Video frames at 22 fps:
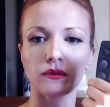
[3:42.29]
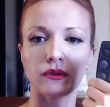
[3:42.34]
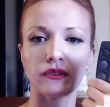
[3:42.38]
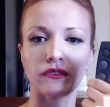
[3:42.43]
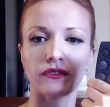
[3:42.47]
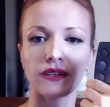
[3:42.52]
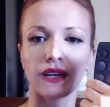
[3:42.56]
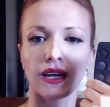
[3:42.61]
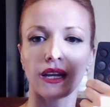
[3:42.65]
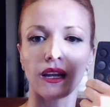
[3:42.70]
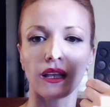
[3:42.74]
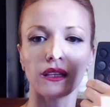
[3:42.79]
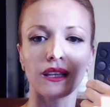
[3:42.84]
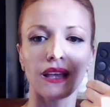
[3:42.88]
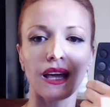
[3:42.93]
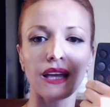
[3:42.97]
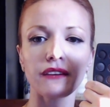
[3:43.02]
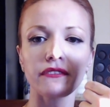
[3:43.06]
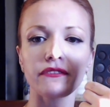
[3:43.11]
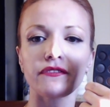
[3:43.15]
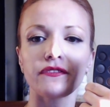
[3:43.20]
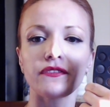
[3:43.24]
We've got a
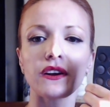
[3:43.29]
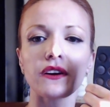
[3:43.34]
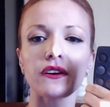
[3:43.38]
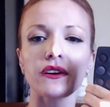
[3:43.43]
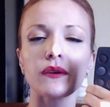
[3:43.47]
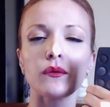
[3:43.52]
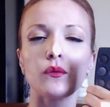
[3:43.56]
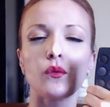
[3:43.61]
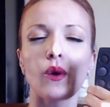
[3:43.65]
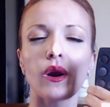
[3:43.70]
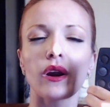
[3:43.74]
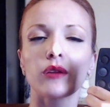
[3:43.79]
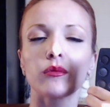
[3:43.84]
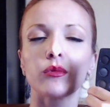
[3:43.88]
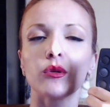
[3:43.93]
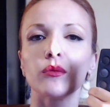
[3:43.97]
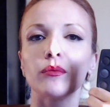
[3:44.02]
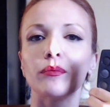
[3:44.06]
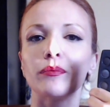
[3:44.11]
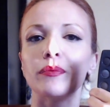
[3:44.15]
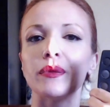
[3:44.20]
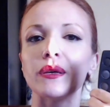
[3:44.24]
lot of very
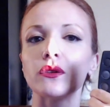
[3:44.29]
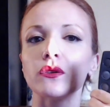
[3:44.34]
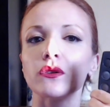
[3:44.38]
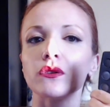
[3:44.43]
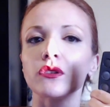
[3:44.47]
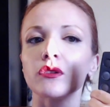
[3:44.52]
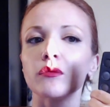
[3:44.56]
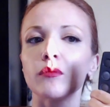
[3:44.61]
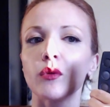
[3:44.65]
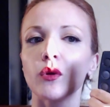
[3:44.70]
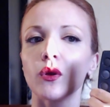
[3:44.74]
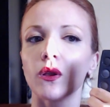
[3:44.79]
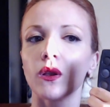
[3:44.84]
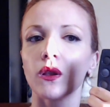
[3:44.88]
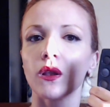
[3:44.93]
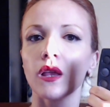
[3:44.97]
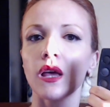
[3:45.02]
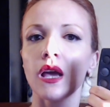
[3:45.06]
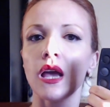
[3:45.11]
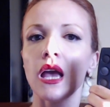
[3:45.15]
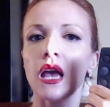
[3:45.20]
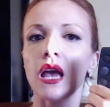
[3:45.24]
wearable, buildable